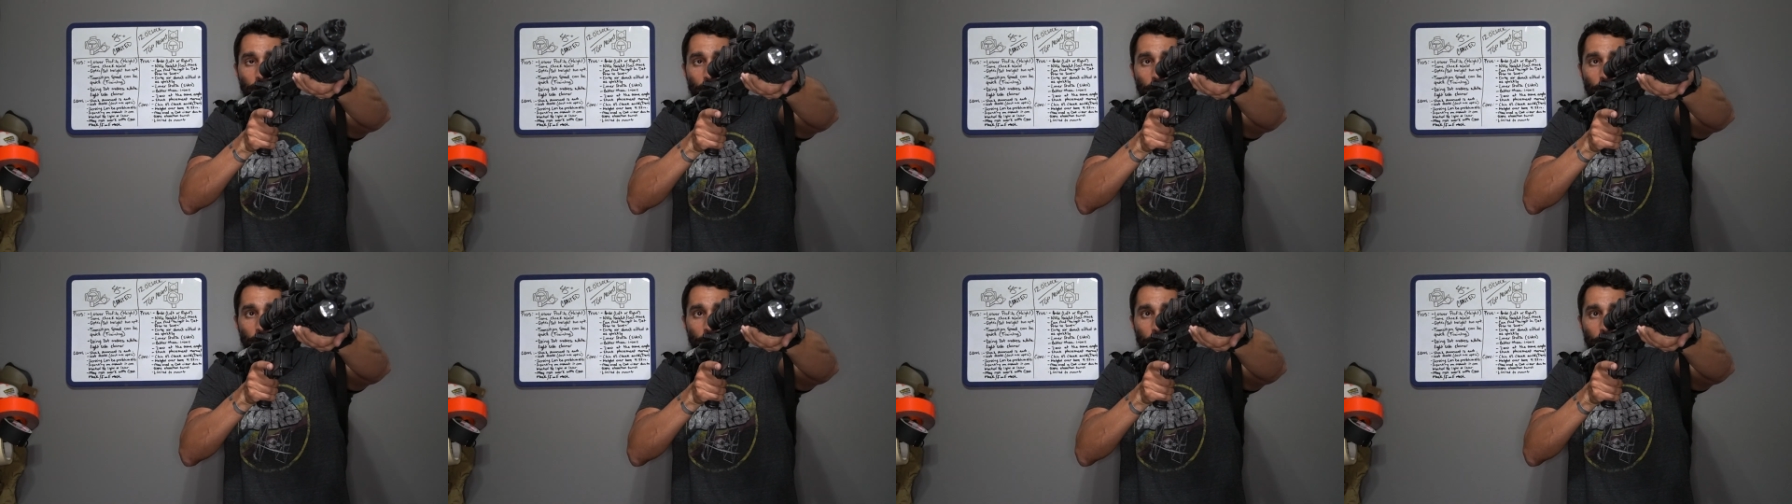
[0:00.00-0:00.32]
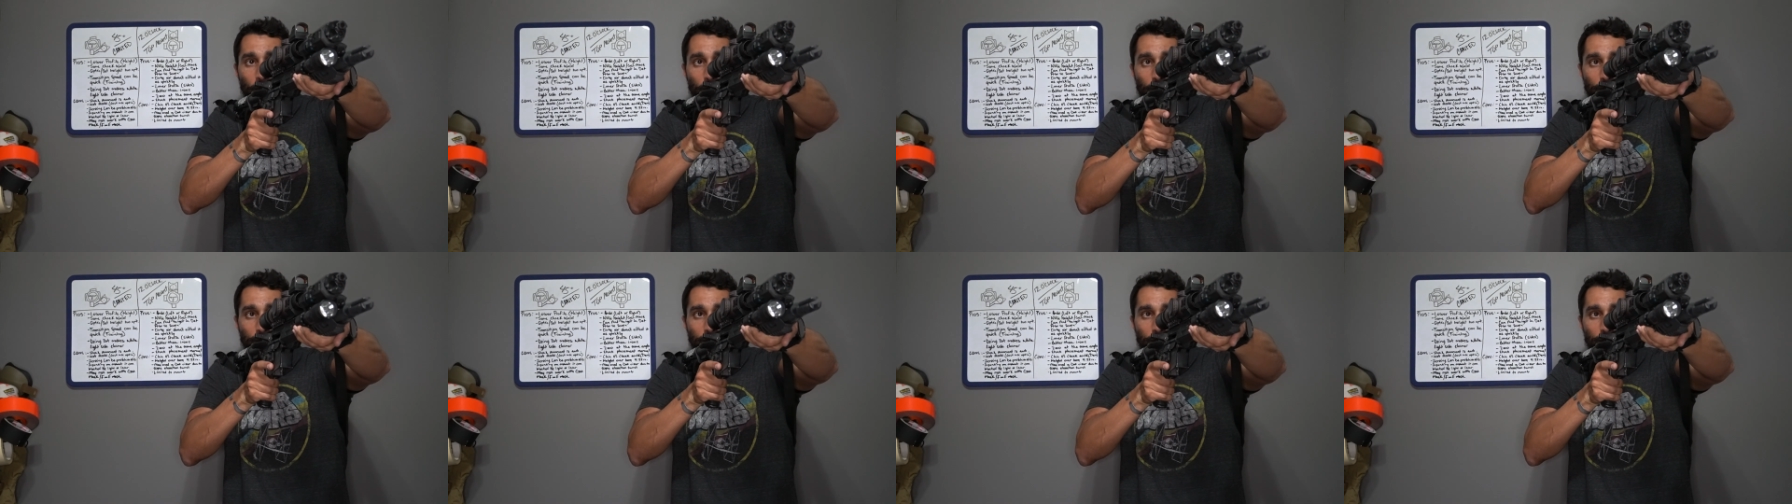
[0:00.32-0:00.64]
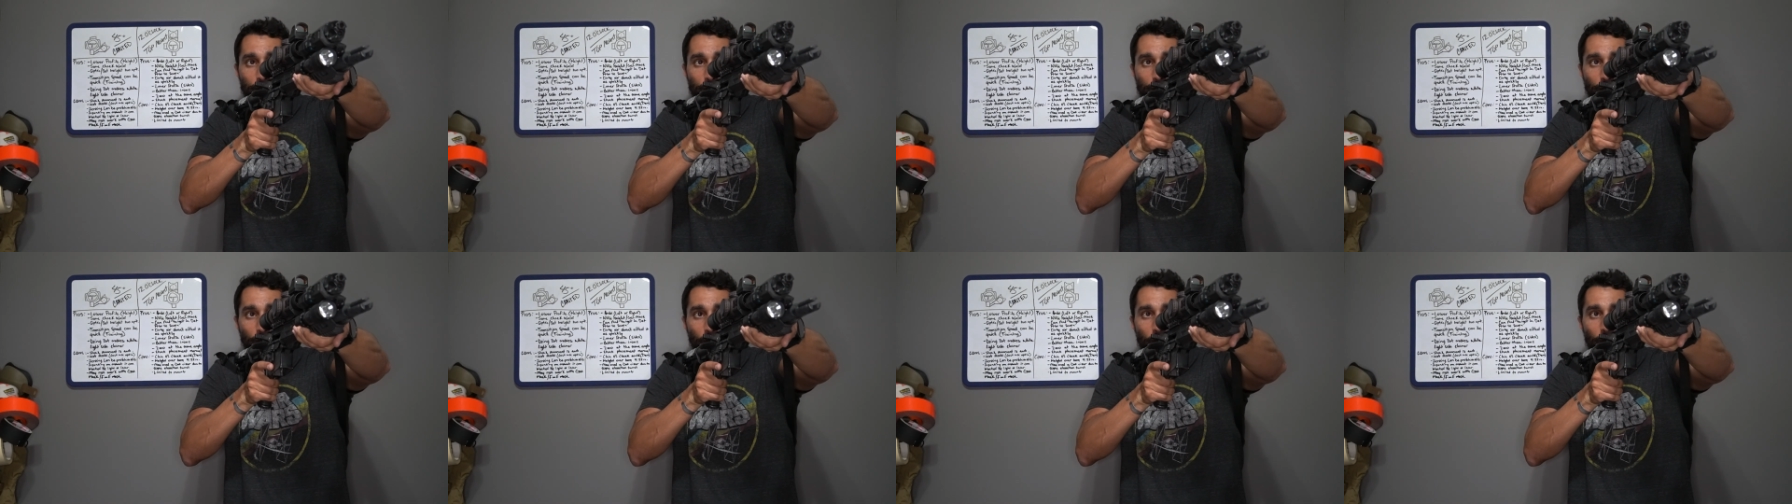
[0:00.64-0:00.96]
Or I'm using a
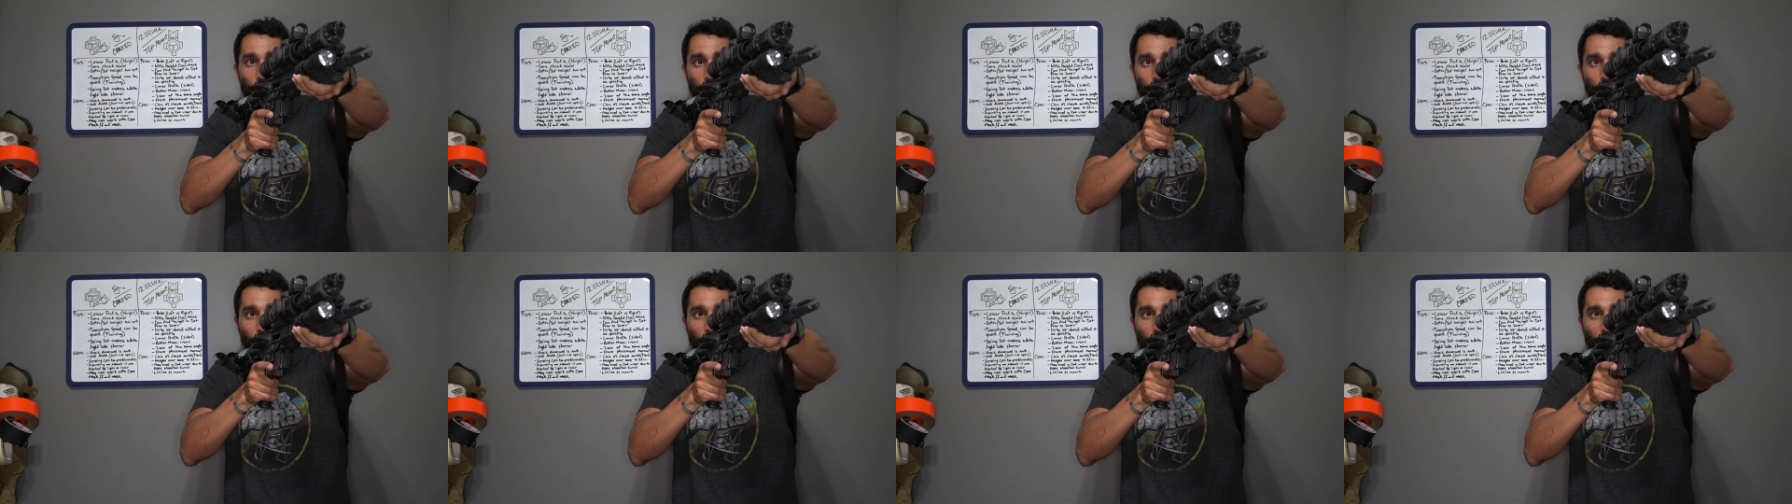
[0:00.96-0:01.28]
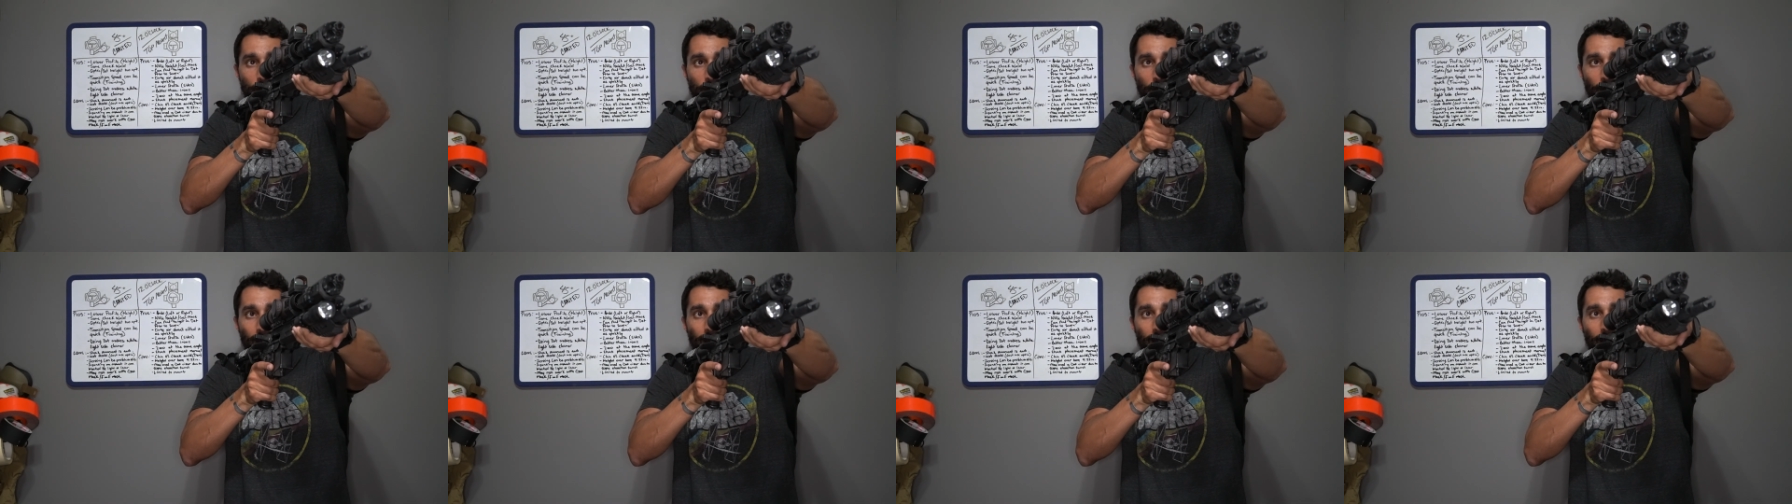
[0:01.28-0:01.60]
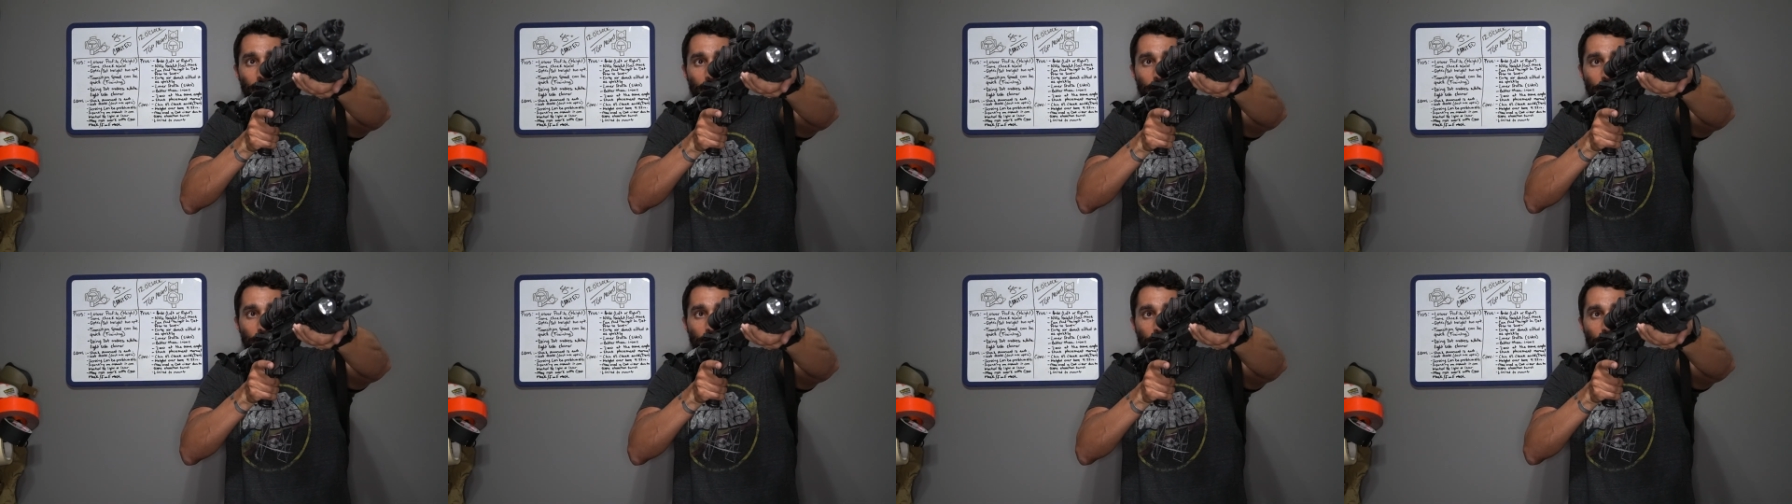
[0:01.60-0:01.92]
chin weld for the
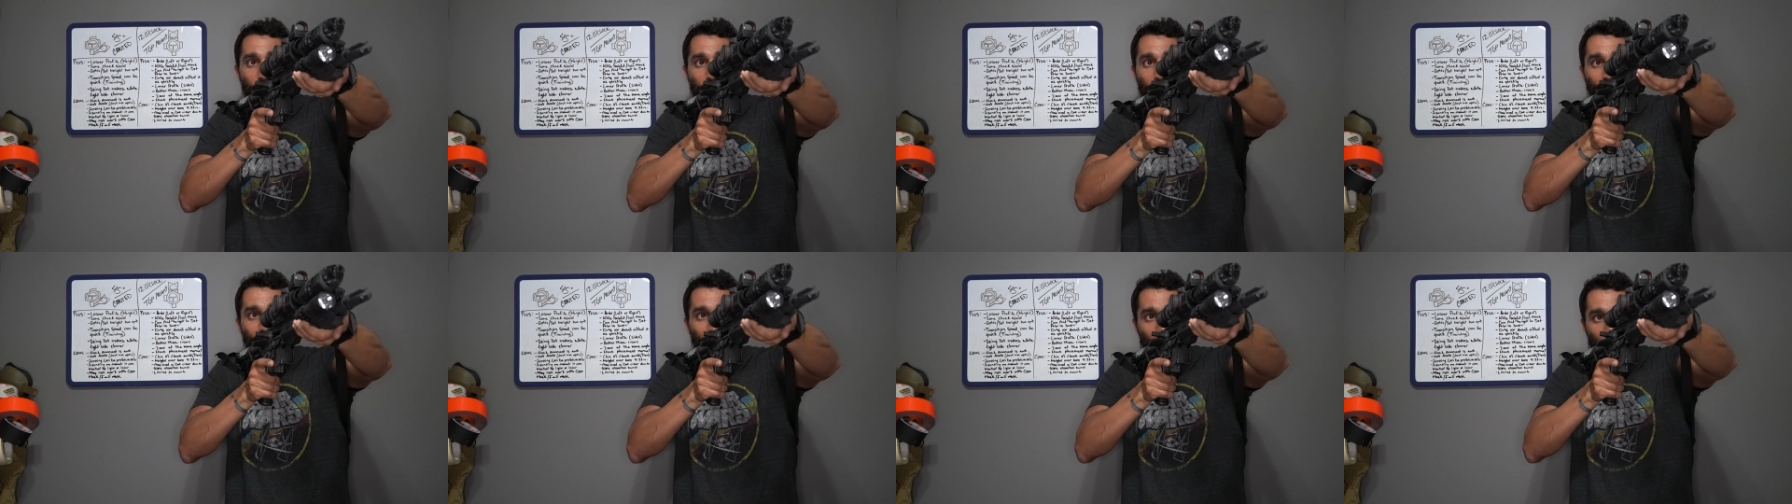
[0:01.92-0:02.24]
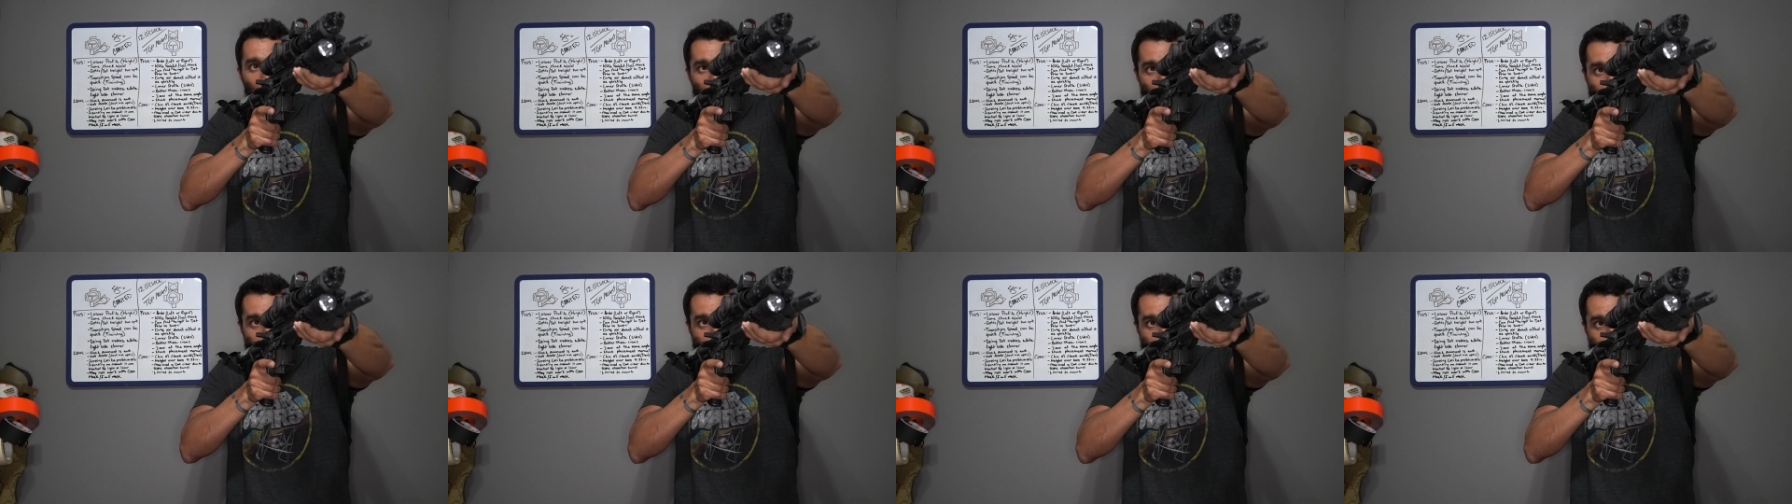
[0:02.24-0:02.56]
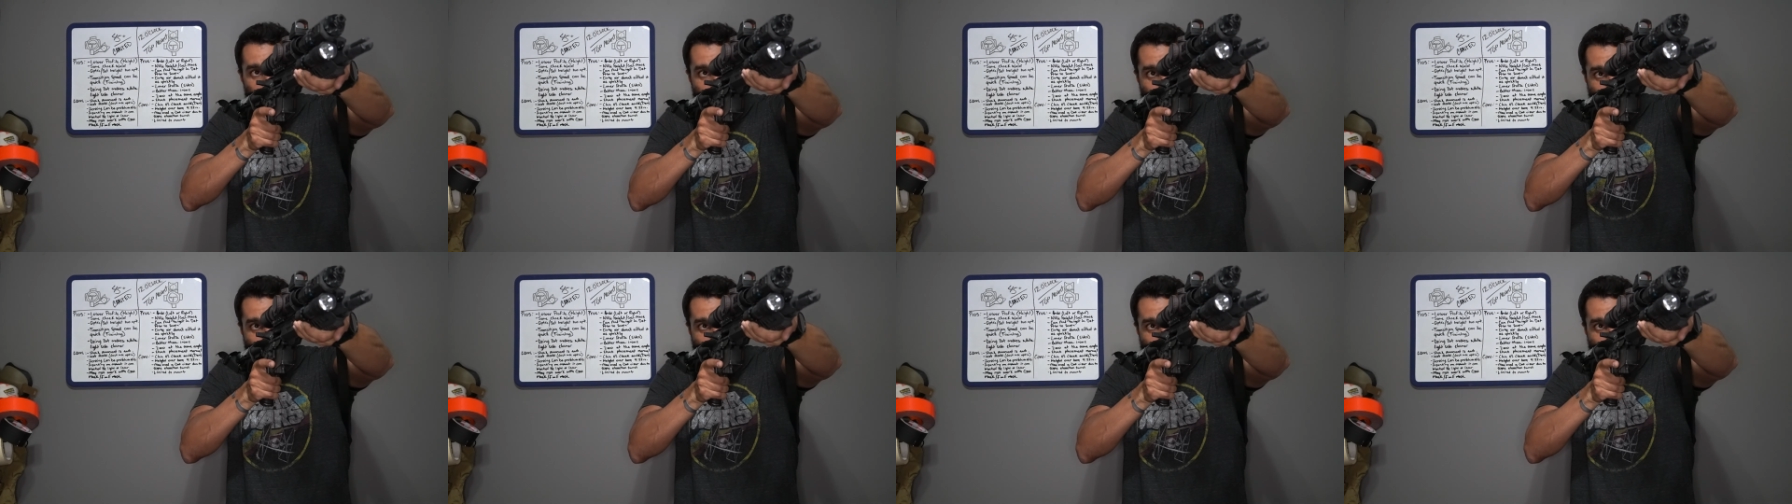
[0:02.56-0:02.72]
dot, and then I'm using a